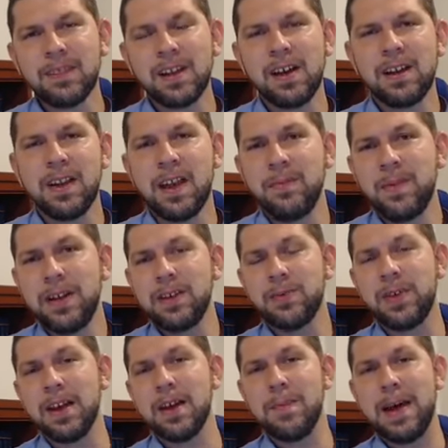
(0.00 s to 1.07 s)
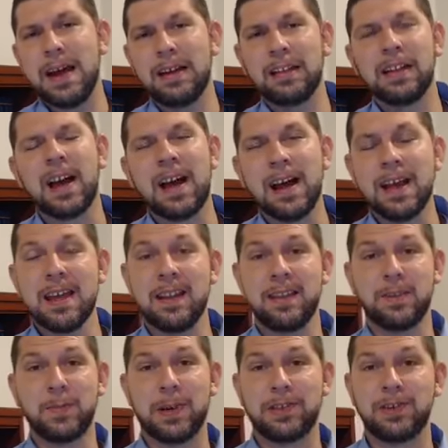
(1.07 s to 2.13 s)
And when you think about a lion,
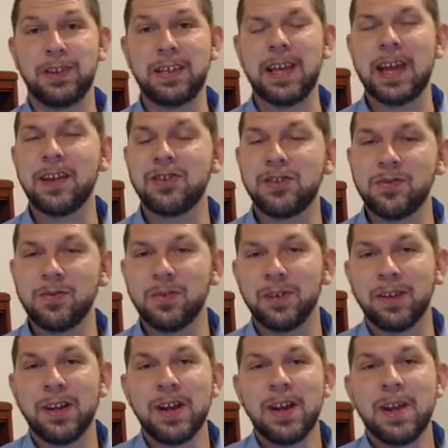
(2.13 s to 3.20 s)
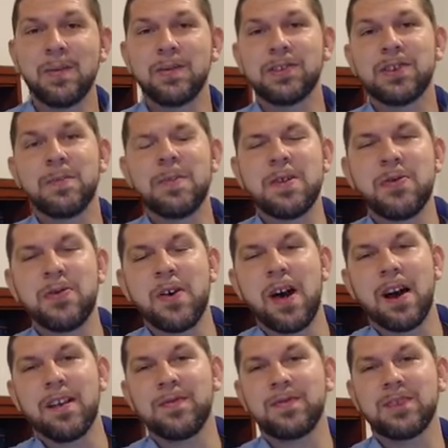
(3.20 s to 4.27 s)
especially in the ancient world, when someone
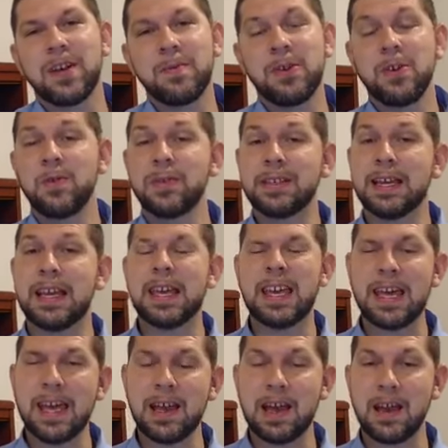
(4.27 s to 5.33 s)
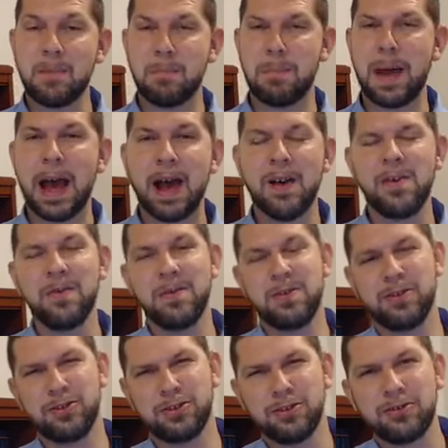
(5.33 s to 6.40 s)
thought of someone who was a king, had power
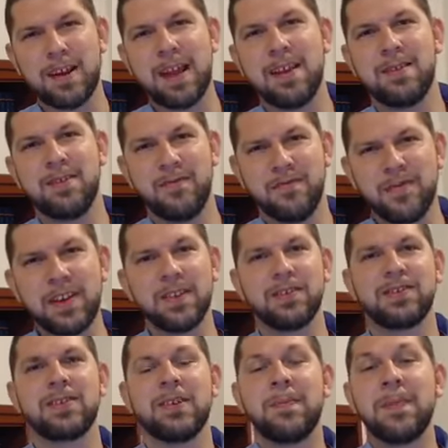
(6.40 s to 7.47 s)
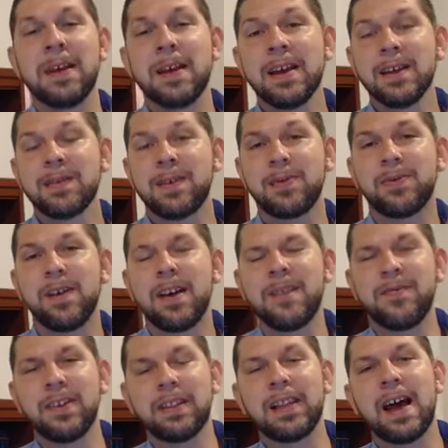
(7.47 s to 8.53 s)
and strength and fearsome, they thought
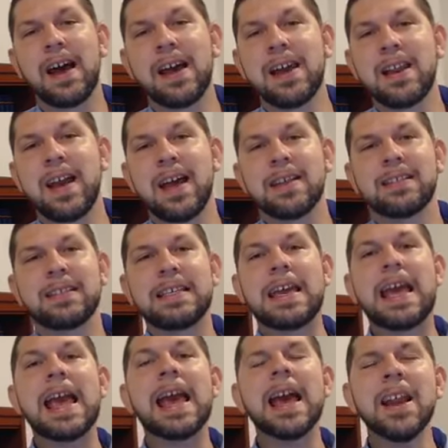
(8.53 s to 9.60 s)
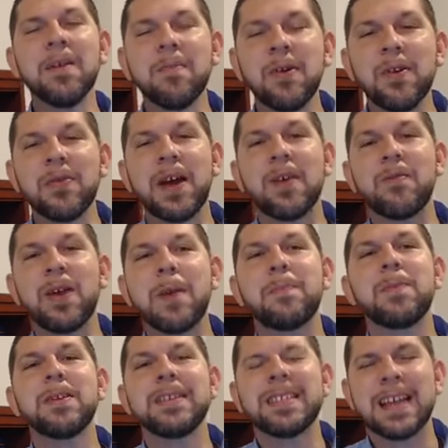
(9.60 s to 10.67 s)
of the lion as the animal that
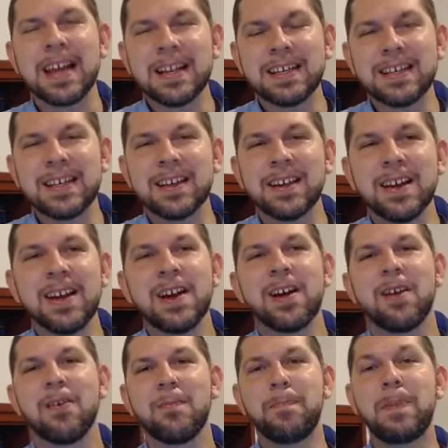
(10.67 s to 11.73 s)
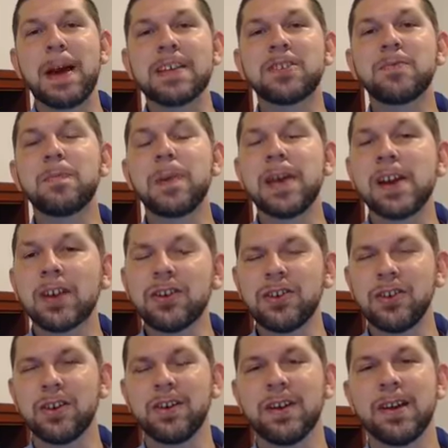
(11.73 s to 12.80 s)
represented or best
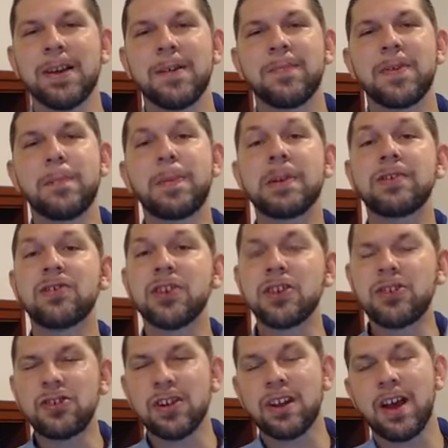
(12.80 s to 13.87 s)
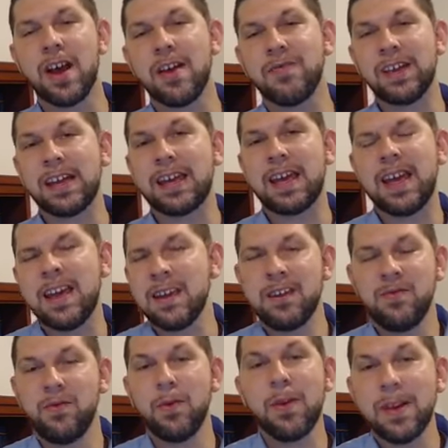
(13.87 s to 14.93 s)
pictured the position of a king
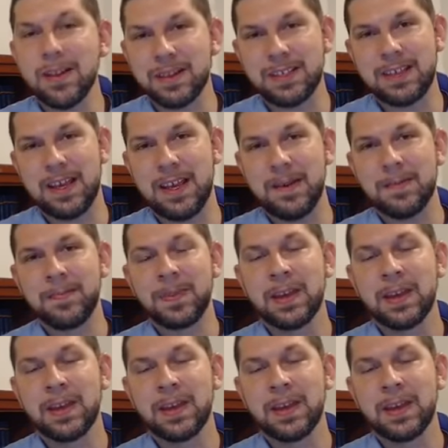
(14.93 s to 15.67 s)
and royalty.